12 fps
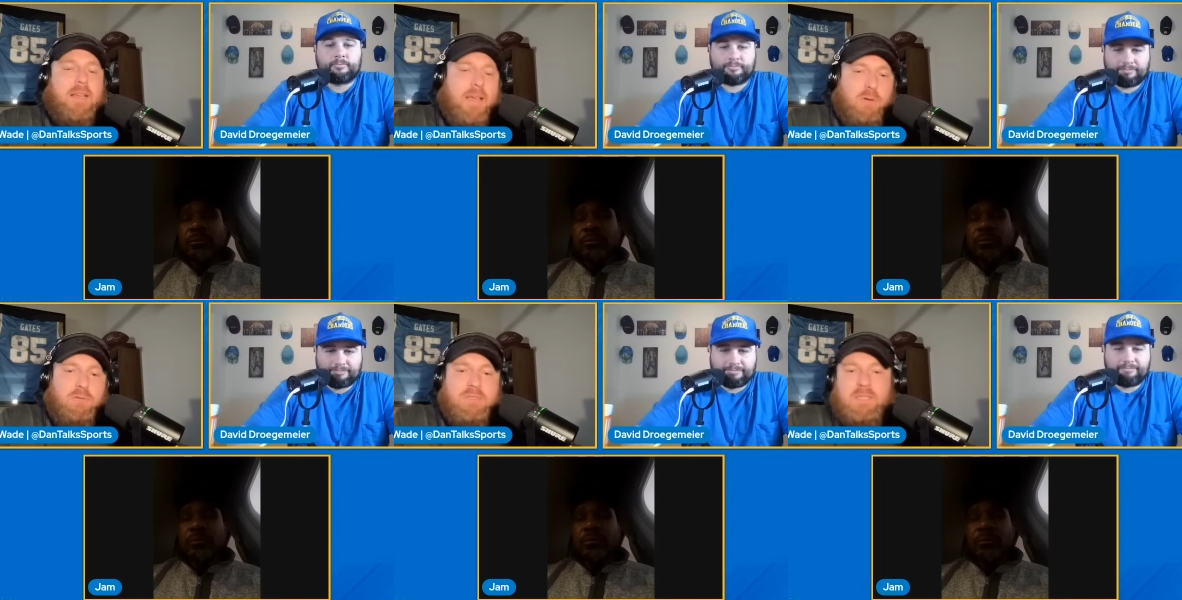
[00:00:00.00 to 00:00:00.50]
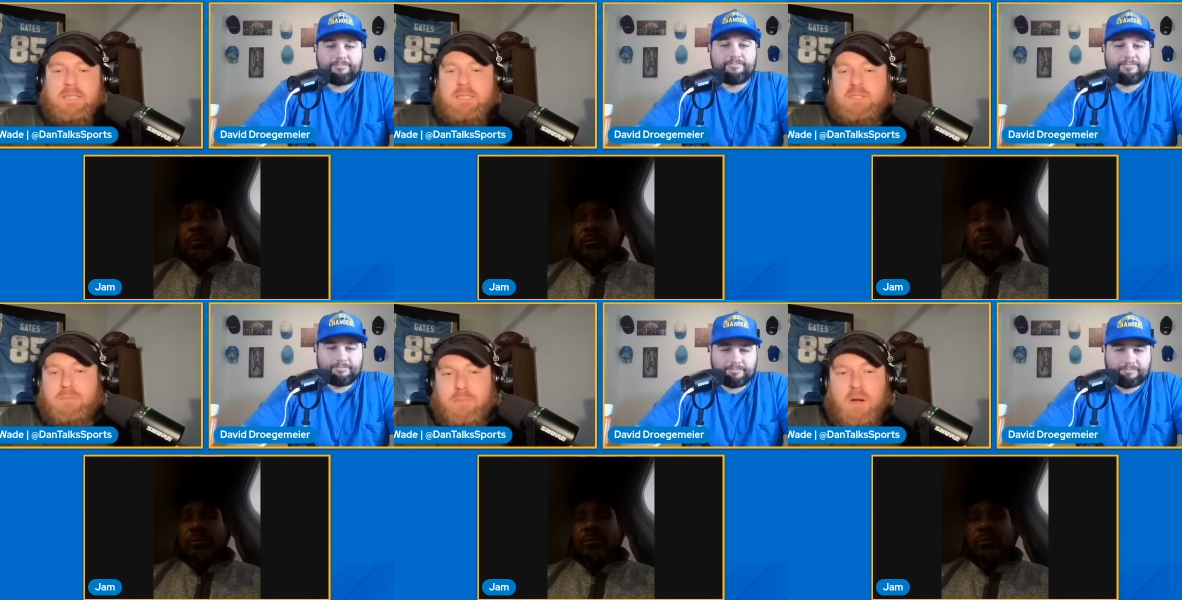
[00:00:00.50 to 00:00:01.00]
Speaker 1: LT,
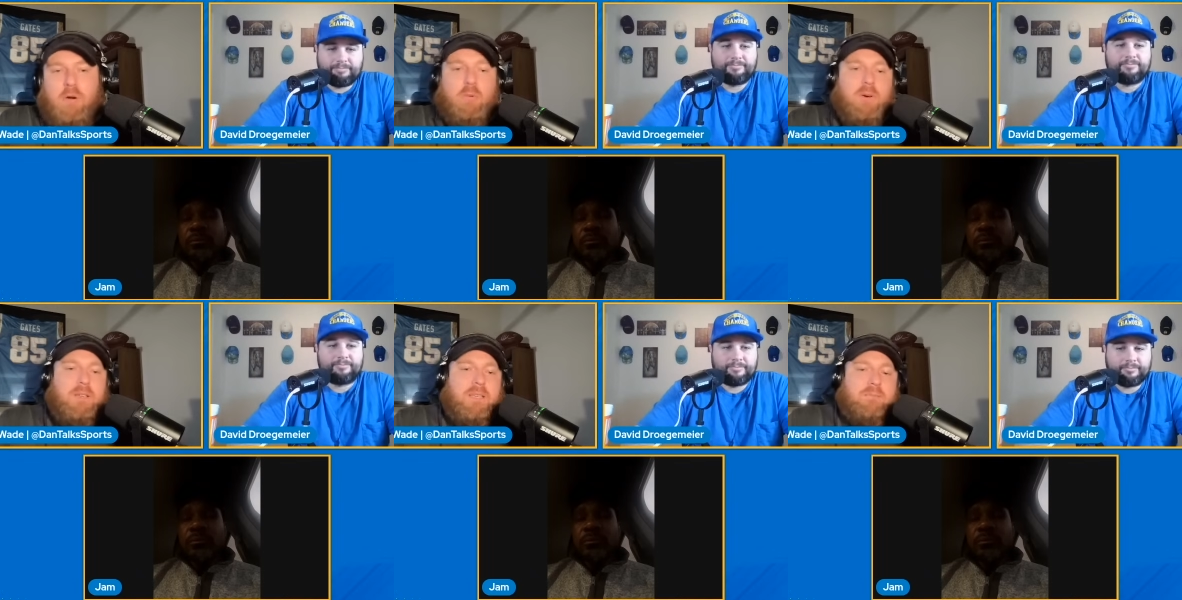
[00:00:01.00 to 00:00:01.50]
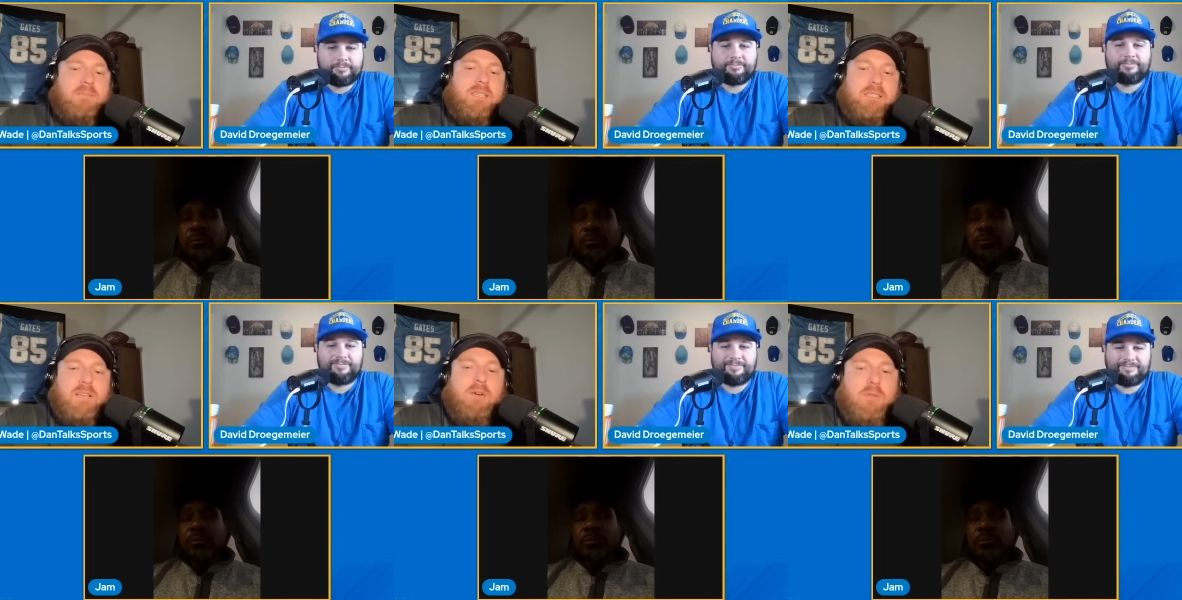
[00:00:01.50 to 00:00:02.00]
Jamal Williams,
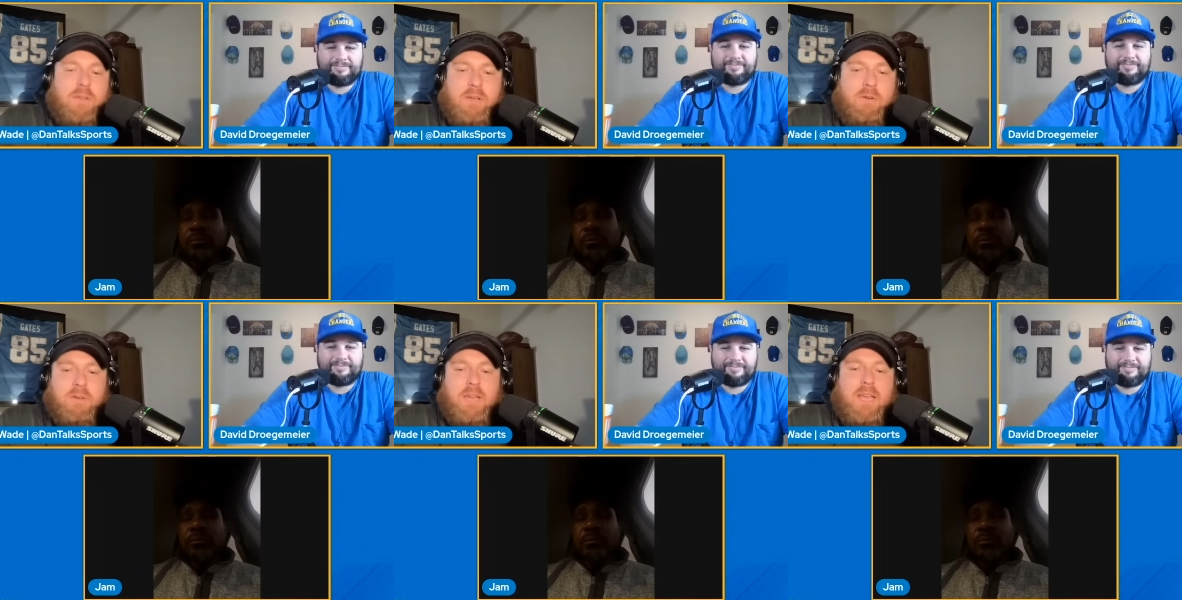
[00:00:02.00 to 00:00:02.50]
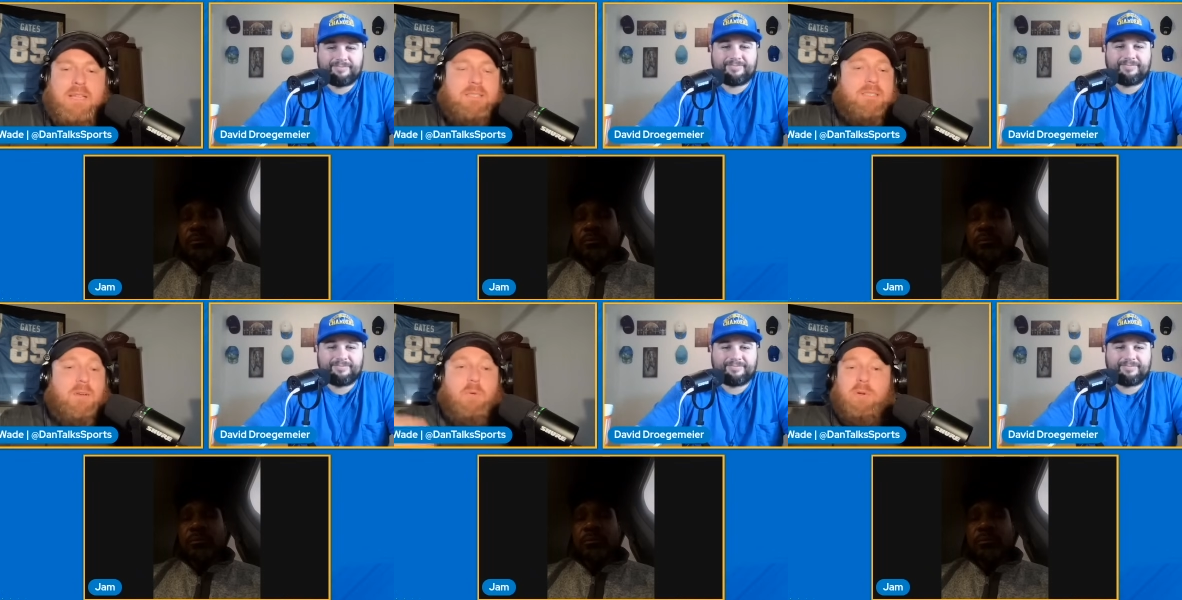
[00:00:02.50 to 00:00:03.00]
Antonio Gates,
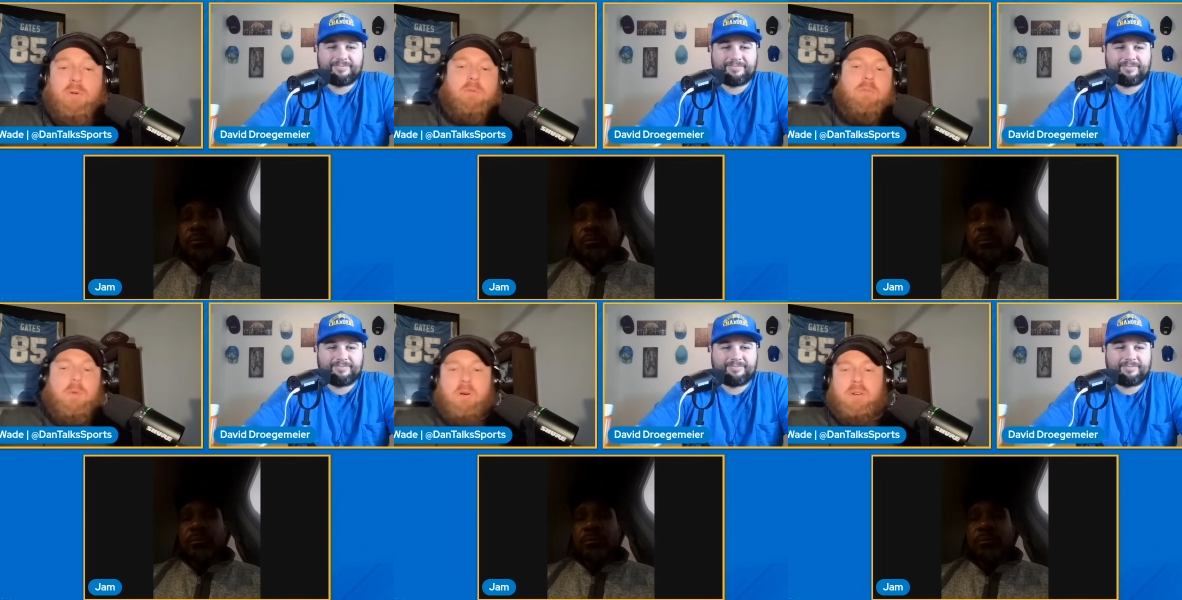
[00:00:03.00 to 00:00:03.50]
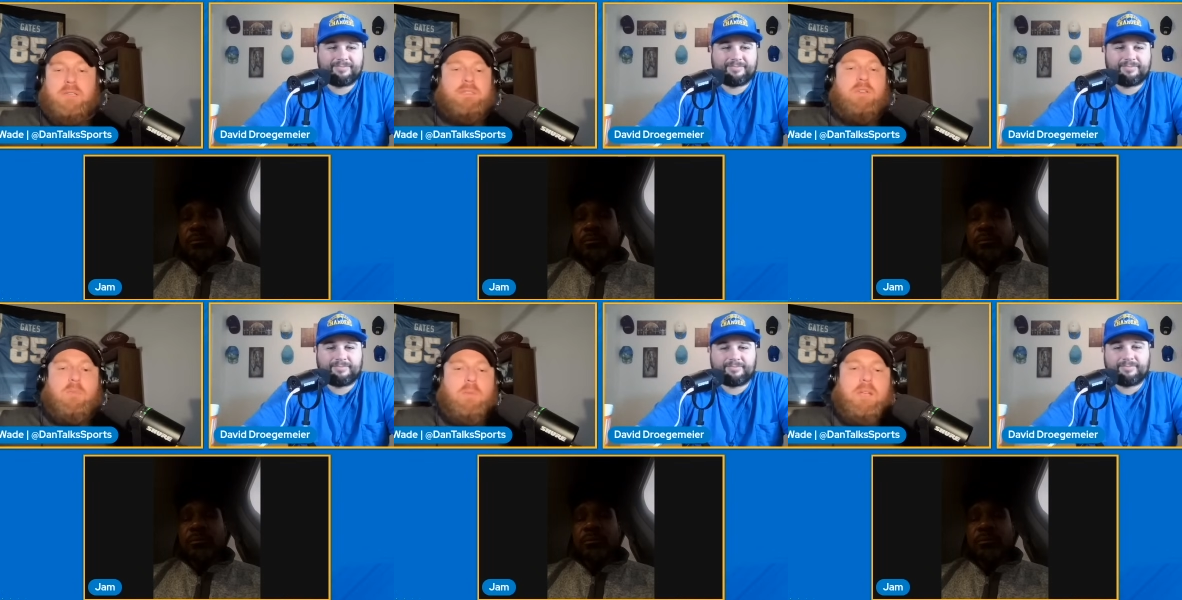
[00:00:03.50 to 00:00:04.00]
Antonio Cromartie,
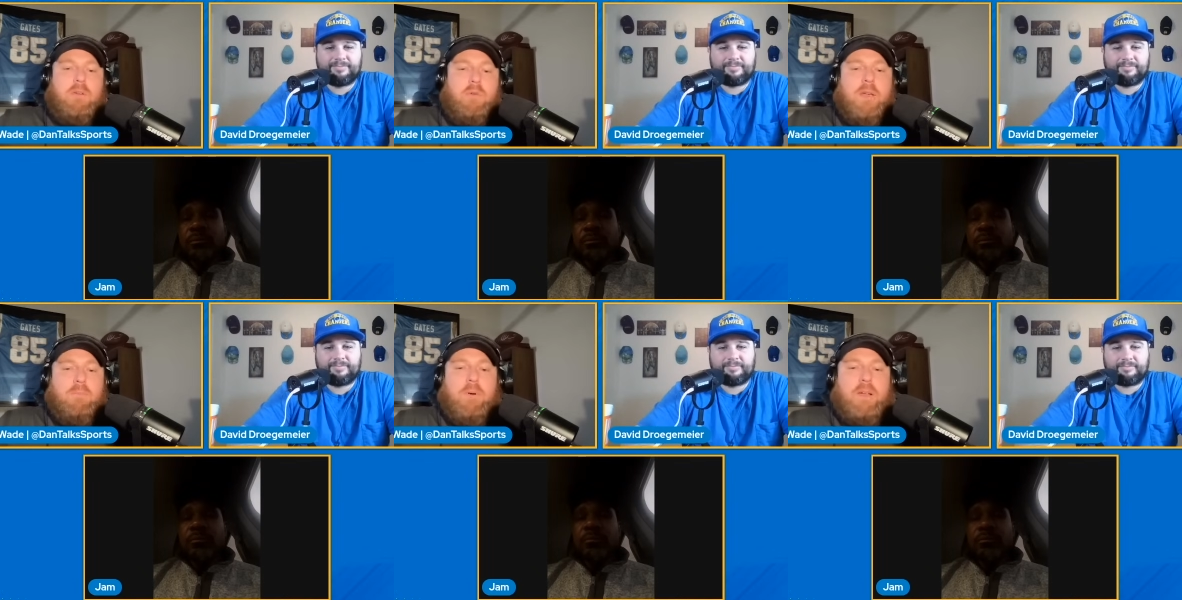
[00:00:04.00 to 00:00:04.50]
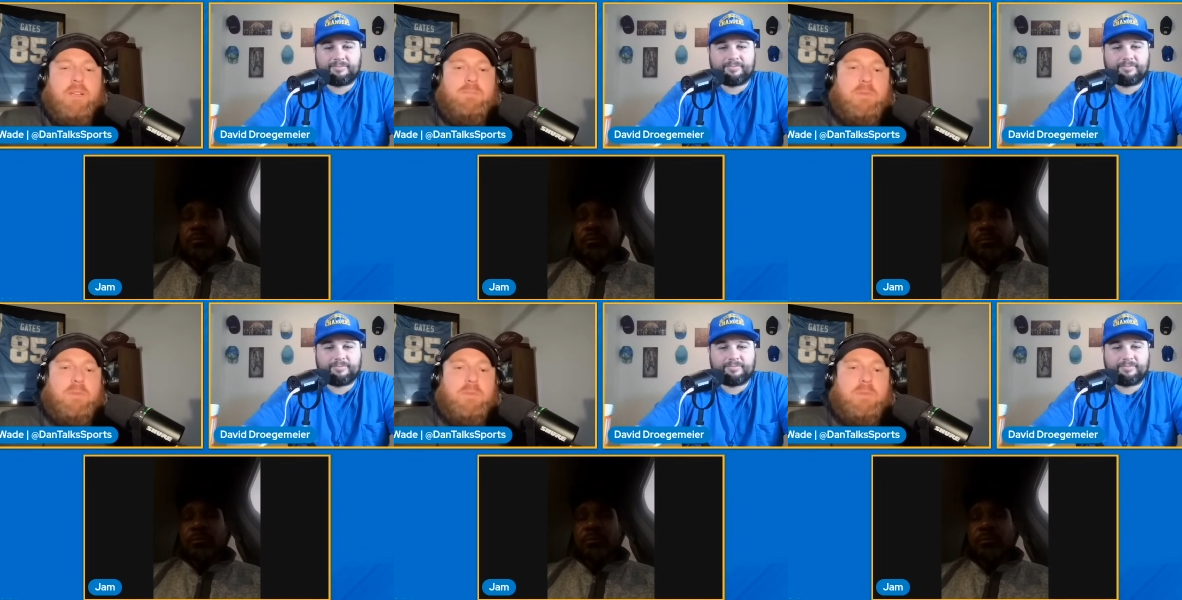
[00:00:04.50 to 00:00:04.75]
so many great players.